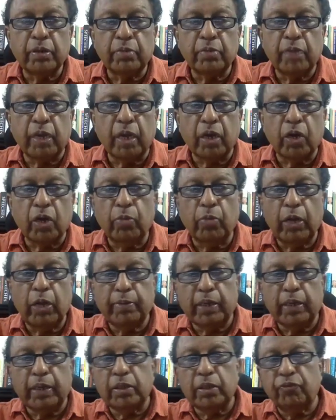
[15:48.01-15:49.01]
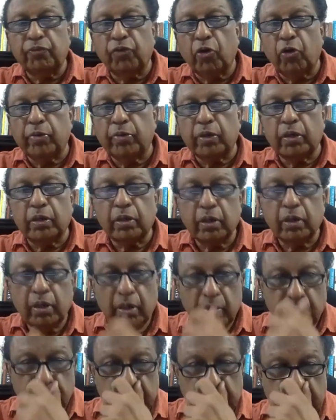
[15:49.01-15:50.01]
Barack Obama, the former
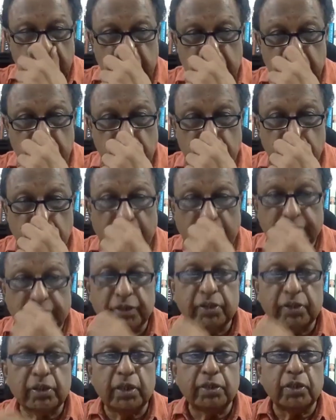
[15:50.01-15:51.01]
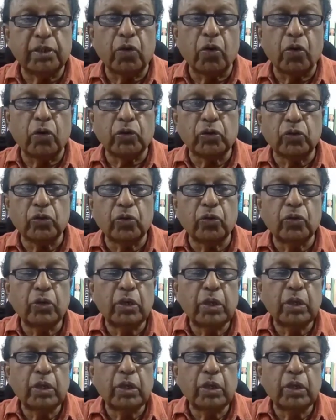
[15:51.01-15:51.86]
President of the United States and also